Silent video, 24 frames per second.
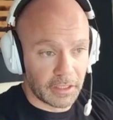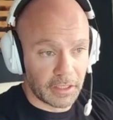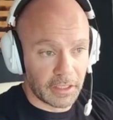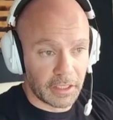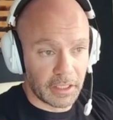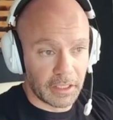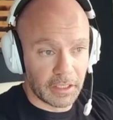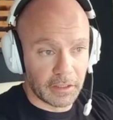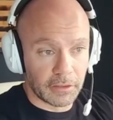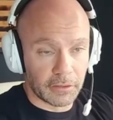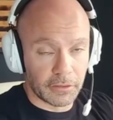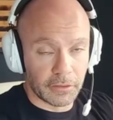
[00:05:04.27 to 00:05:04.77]

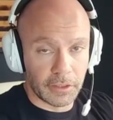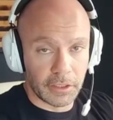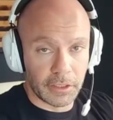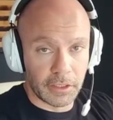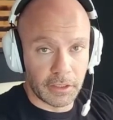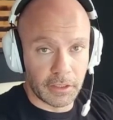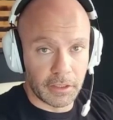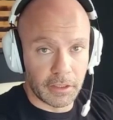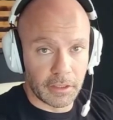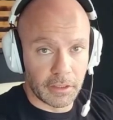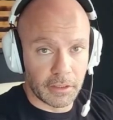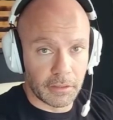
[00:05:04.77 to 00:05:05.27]
ankle, knee,
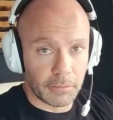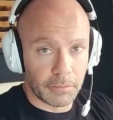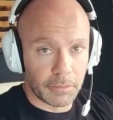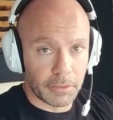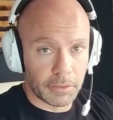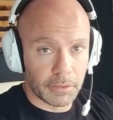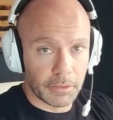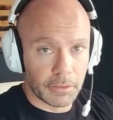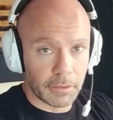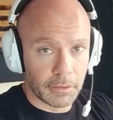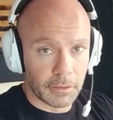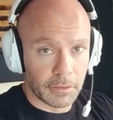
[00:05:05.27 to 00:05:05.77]
and hip.
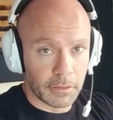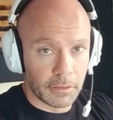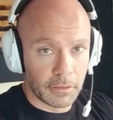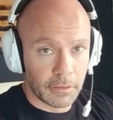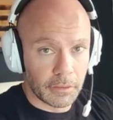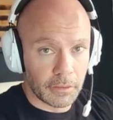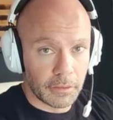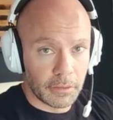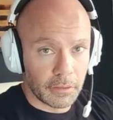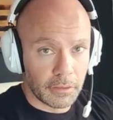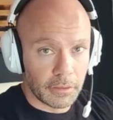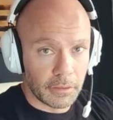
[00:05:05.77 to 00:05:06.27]

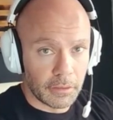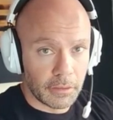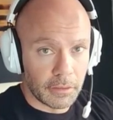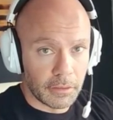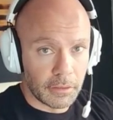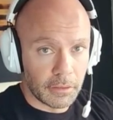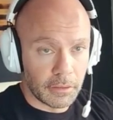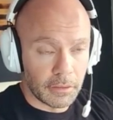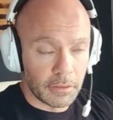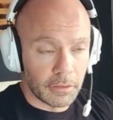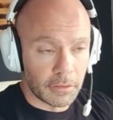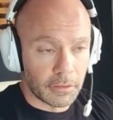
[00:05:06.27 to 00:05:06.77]

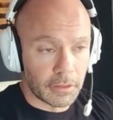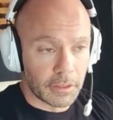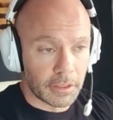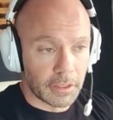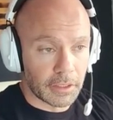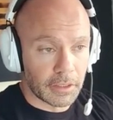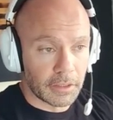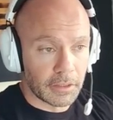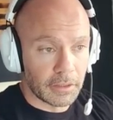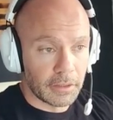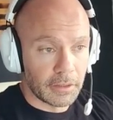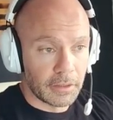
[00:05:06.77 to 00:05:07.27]

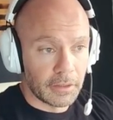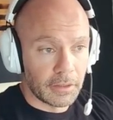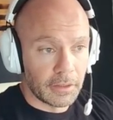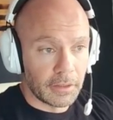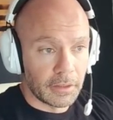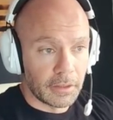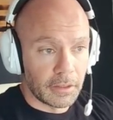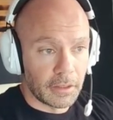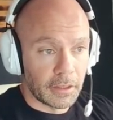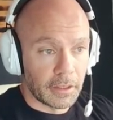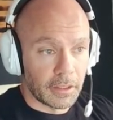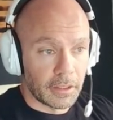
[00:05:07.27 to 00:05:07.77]
Okay.
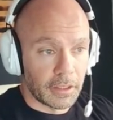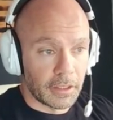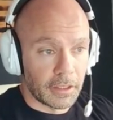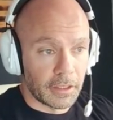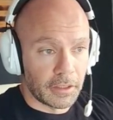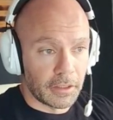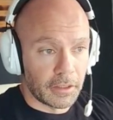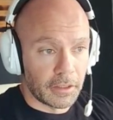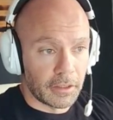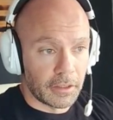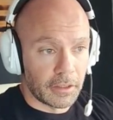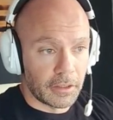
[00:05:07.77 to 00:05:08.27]
And
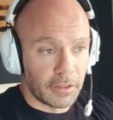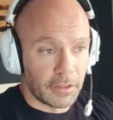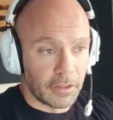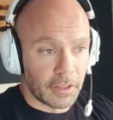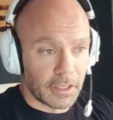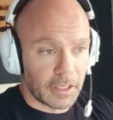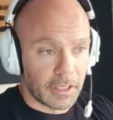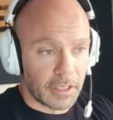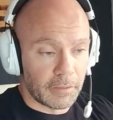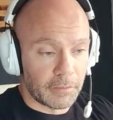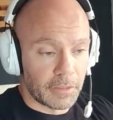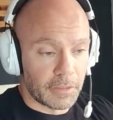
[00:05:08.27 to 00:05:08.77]
then
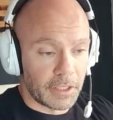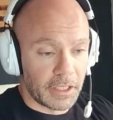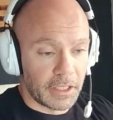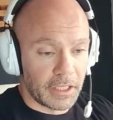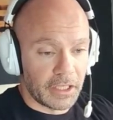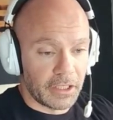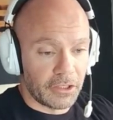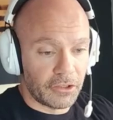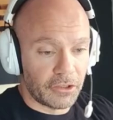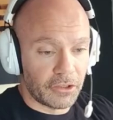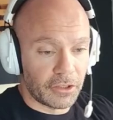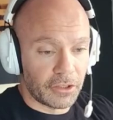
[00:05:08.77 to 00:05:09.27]

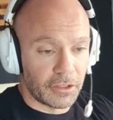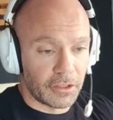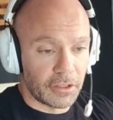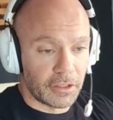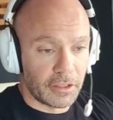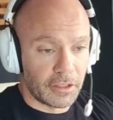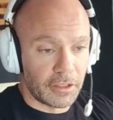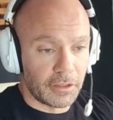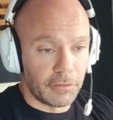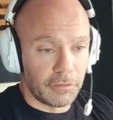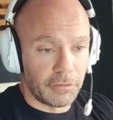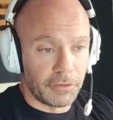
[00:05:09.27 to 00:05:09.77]
domination
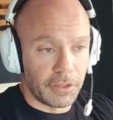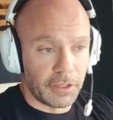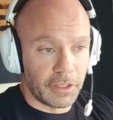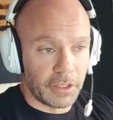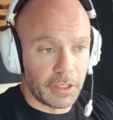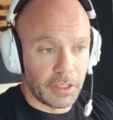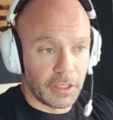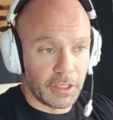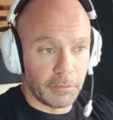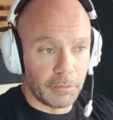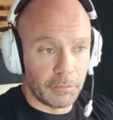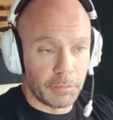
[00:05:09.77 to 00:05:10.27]
of the
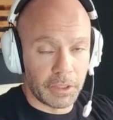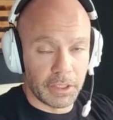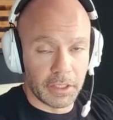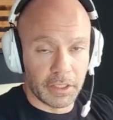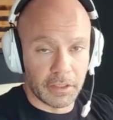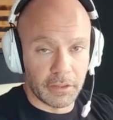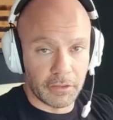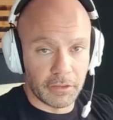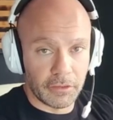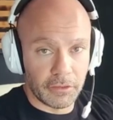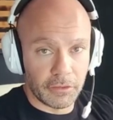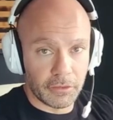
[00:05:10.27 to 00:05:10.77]
hip
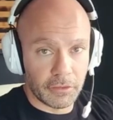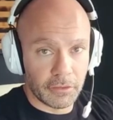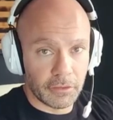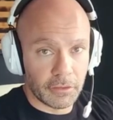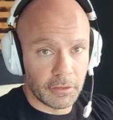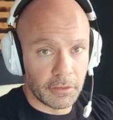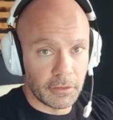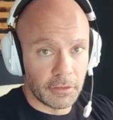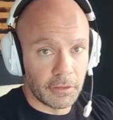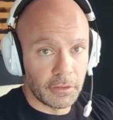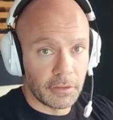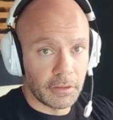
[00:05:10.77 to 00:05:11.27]
hinge,
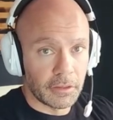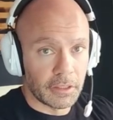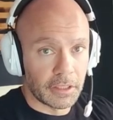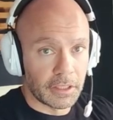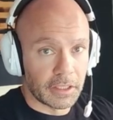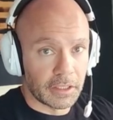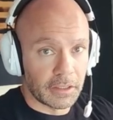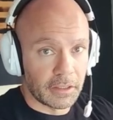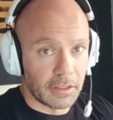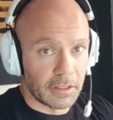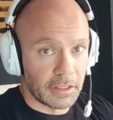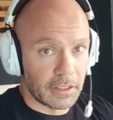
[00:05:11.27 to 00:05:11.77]
like
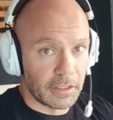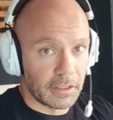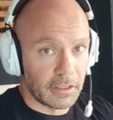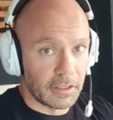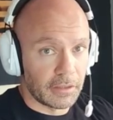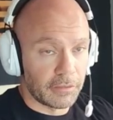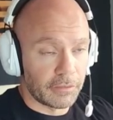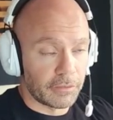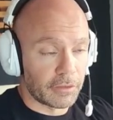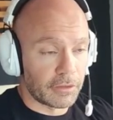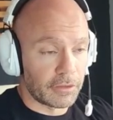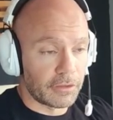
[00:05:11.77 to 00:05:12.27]
a
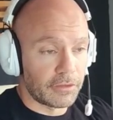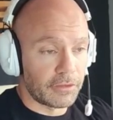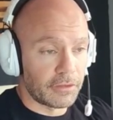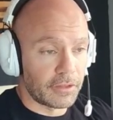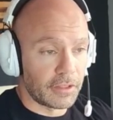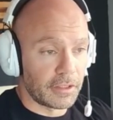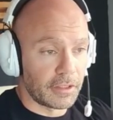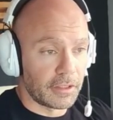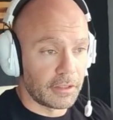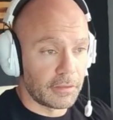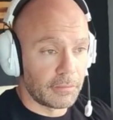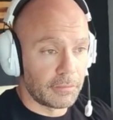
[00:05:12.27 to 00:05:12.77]
deadlift or
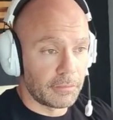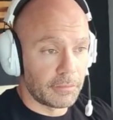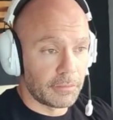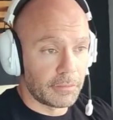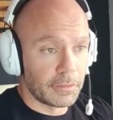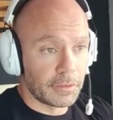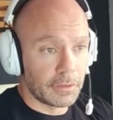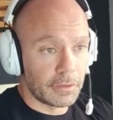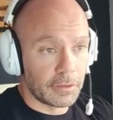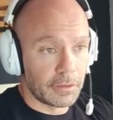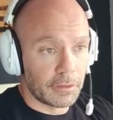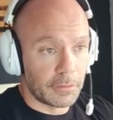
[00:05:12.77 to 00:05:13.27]
sit up,
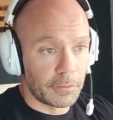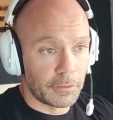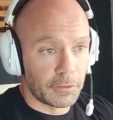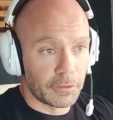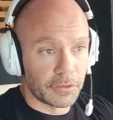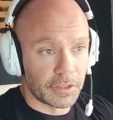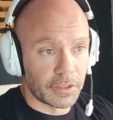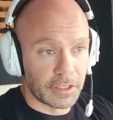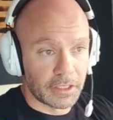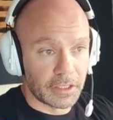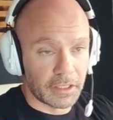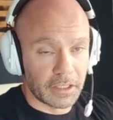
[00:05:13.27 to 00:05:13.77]

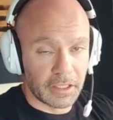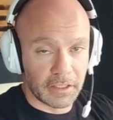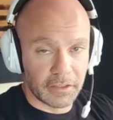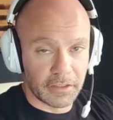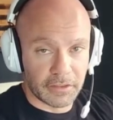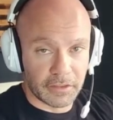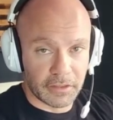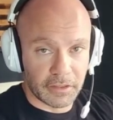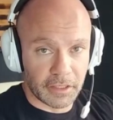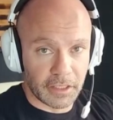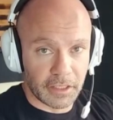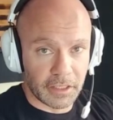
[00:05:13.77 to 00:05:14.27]
almost like an
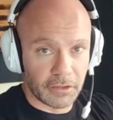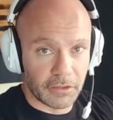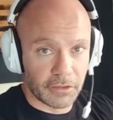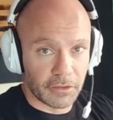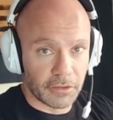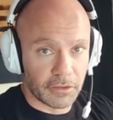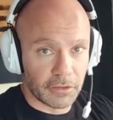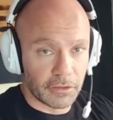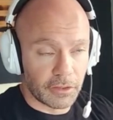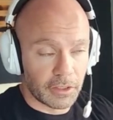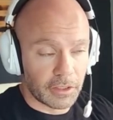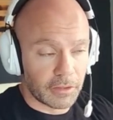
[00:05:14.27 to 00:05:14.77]

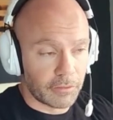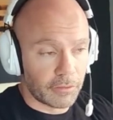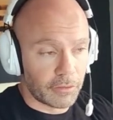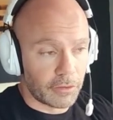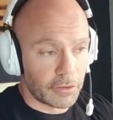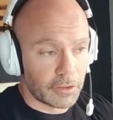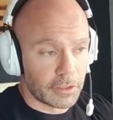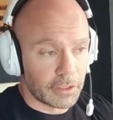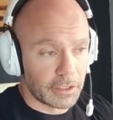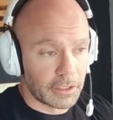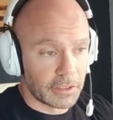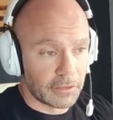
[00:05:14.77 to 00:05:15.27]
isolation. You have
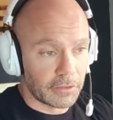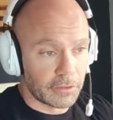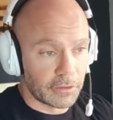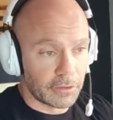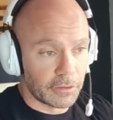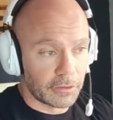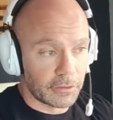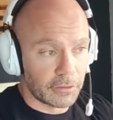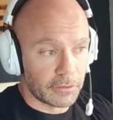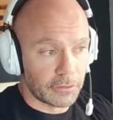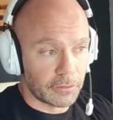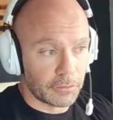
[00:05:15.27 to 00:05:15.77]
all kinds of
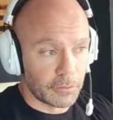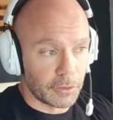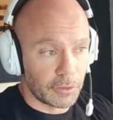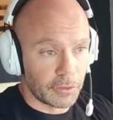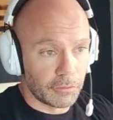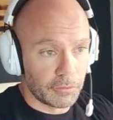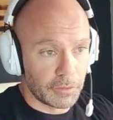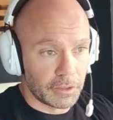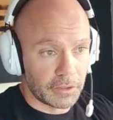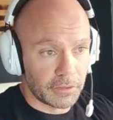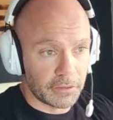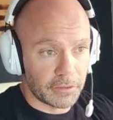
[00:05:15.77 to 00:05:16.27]
those
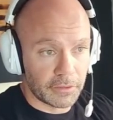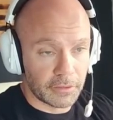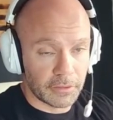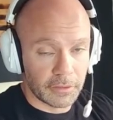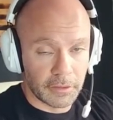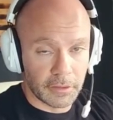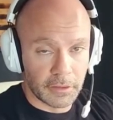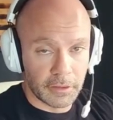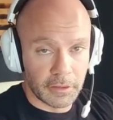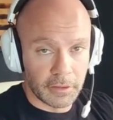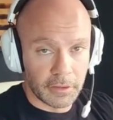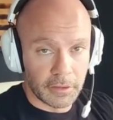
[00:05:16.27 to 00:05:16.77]
movements,
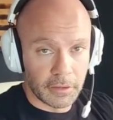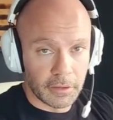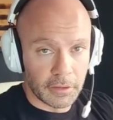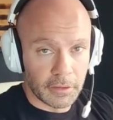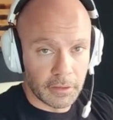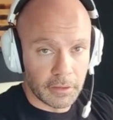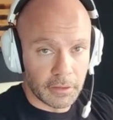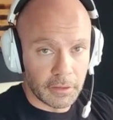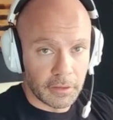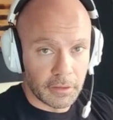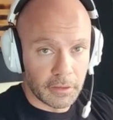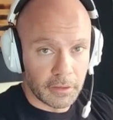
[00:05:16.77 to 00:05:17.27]

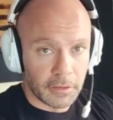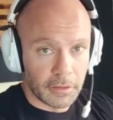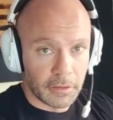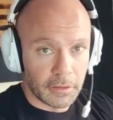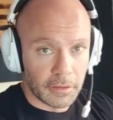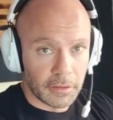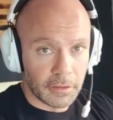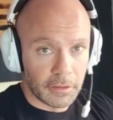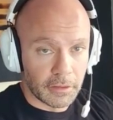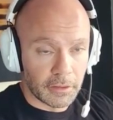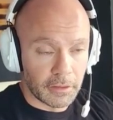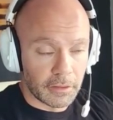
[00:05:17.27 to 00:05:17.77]

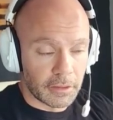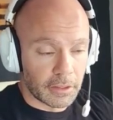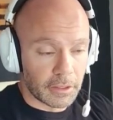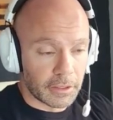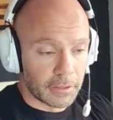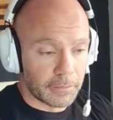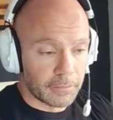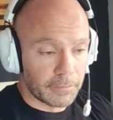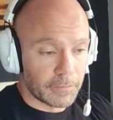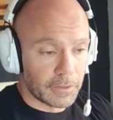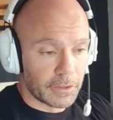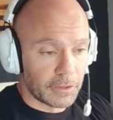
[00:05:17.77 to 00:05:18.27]

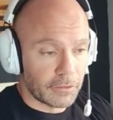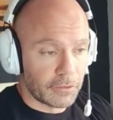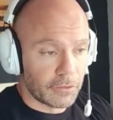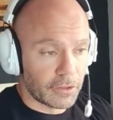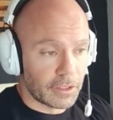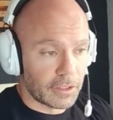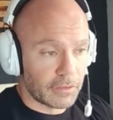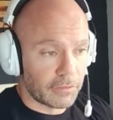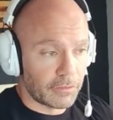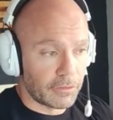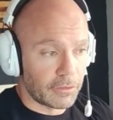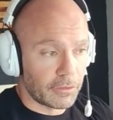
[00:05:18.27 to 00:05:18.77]
okay, that
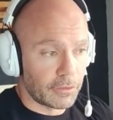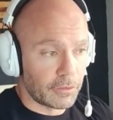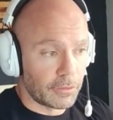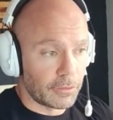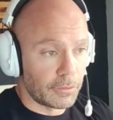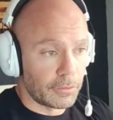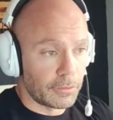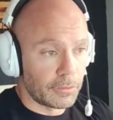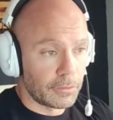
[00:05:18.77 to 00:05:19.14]
you